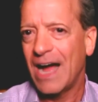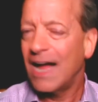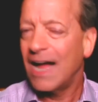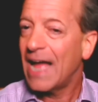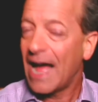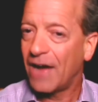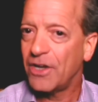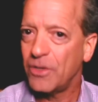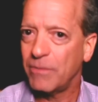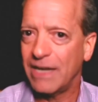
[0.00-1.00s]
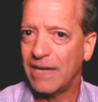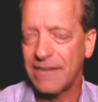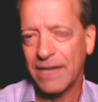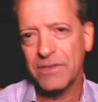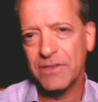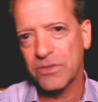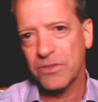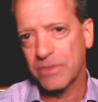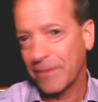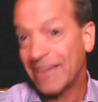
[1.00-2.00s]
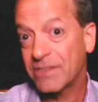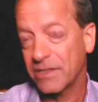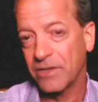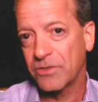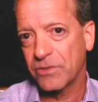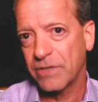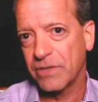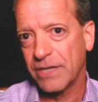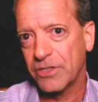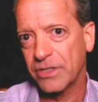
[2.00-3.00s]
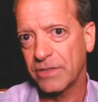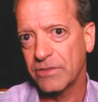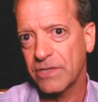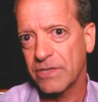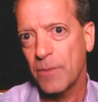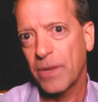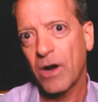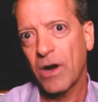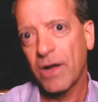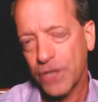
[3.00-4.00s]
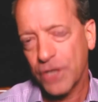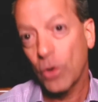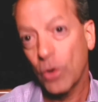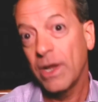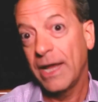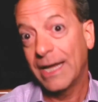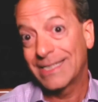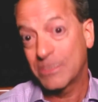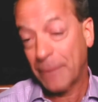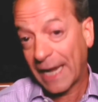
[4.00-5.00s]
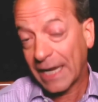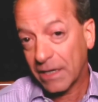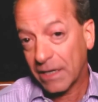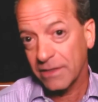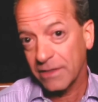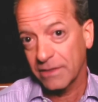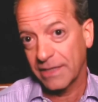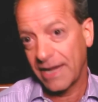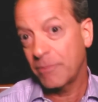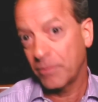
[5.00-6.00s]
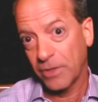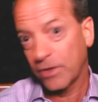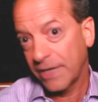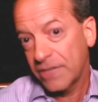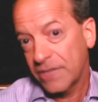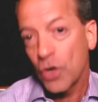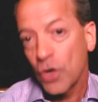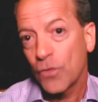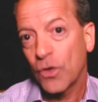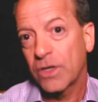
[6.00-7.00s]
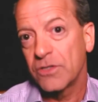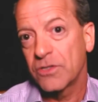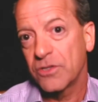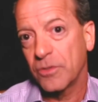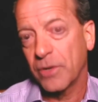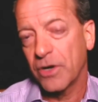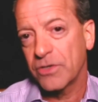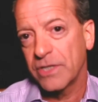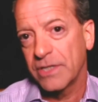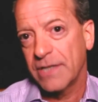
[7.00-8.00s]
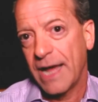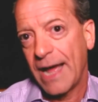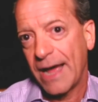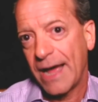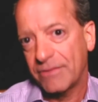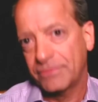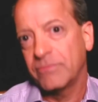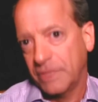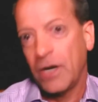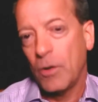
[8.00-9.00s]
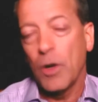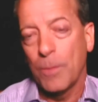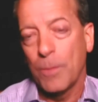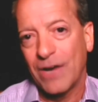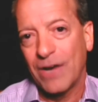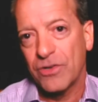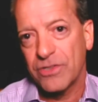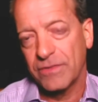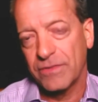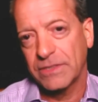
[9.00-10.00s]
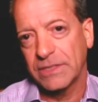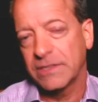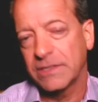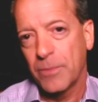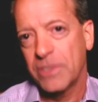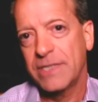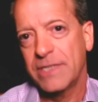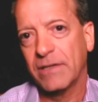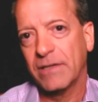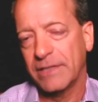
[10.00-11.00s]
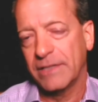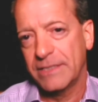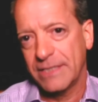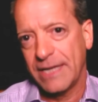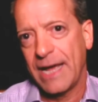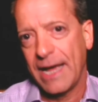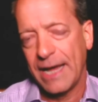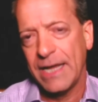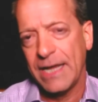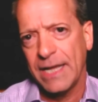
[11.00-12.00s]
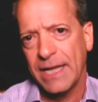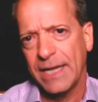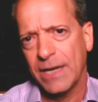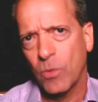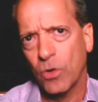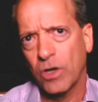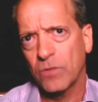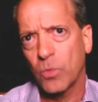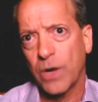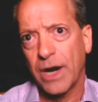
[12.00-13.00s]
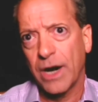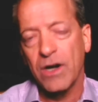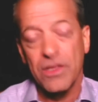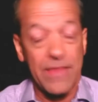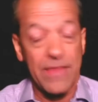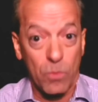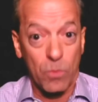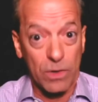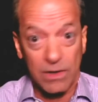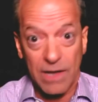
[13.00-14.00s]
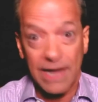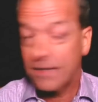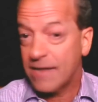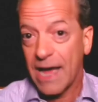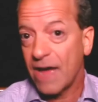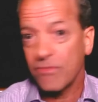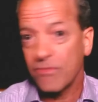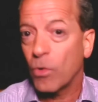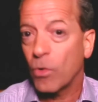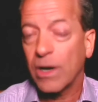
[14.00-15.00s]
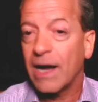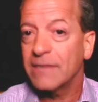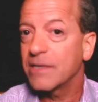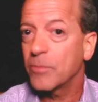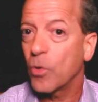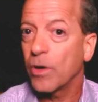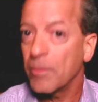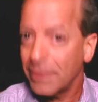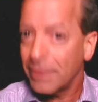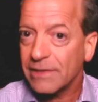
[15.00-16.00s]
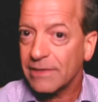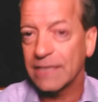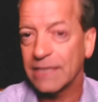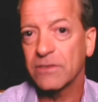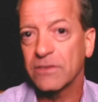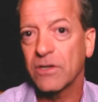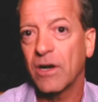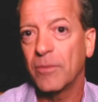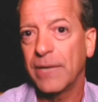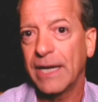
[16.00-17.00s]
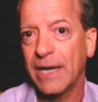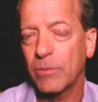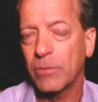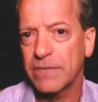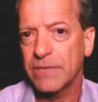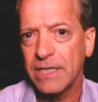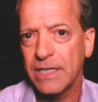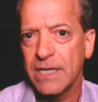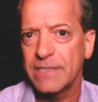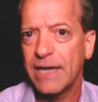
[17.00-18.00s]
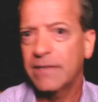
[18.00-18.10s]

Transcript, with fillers: Uh, how do you maintain those, the best of those traditions, but also expand the capabilities for consumers to have, you know, better services, particularly today in a world where they would like to have more content portability, as it's called, being able to